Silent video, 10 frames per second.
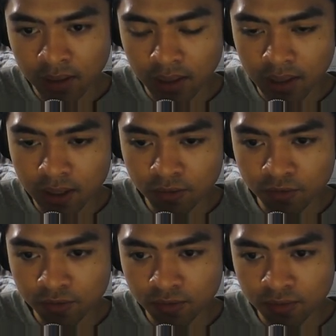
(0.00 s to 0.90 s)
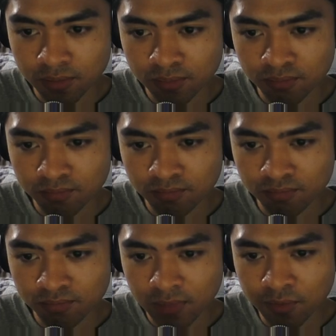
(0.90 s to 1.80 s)
if
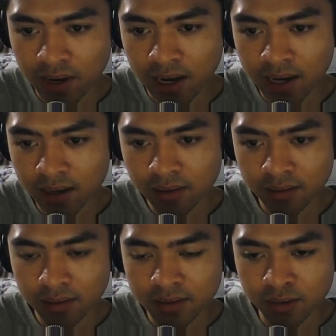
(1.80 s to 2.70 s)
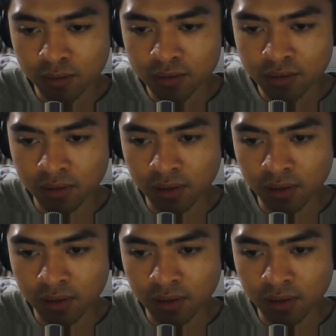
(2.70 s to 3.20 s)
I is equal to the